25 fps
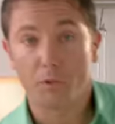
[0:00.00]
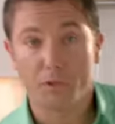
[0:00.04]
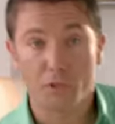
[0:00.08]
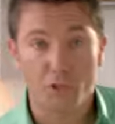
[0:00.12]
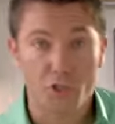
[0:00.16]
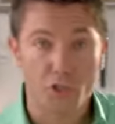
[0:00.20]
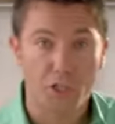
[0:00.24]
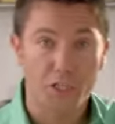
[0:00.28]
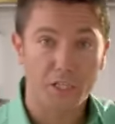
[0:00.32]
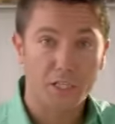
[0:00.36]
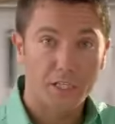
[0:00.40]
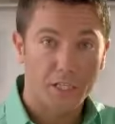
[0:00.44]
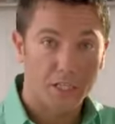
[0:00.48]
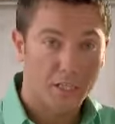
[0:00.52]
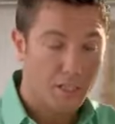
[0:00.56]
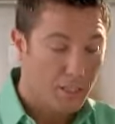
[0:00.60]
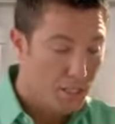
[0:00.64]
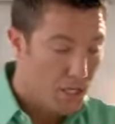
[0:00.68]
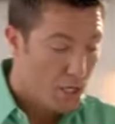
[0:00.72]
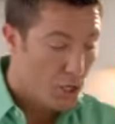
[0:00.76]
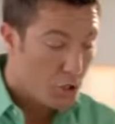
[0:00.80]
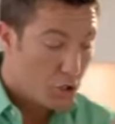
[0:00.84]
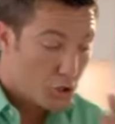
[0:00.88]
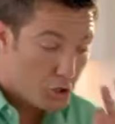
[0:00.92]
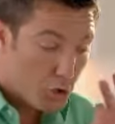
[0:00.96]
of the chicken,
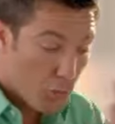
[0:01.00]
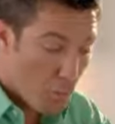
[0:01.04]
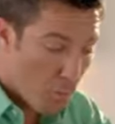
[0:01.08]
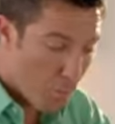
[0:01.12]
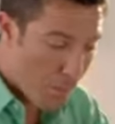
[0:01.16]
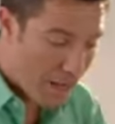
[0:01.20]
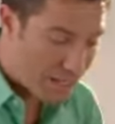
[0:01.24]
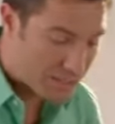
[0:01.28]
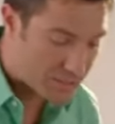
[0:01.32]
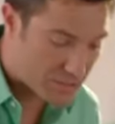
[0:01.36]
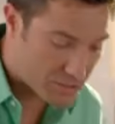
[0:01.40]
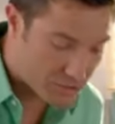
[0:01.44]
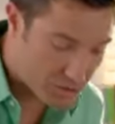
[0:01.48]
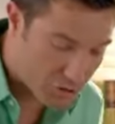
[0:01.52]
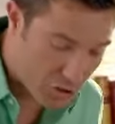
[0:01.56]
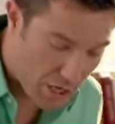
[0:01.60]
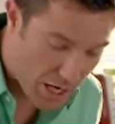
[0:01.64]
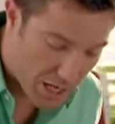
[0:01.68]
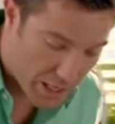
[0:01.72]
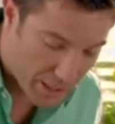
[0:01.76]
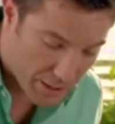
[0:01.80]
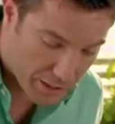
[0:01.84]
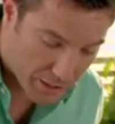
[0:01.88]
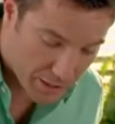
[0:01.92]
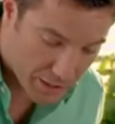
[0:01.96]
you must
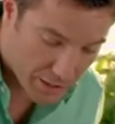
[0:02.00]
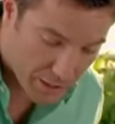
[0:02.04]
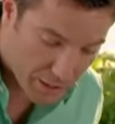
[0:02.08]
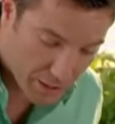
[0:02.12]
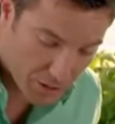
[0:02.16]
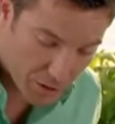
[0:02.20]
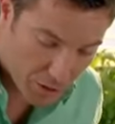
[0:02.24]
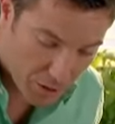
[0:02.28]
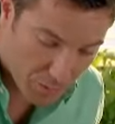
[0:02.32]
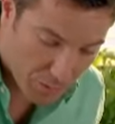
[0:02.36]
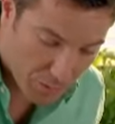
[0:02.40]
try and you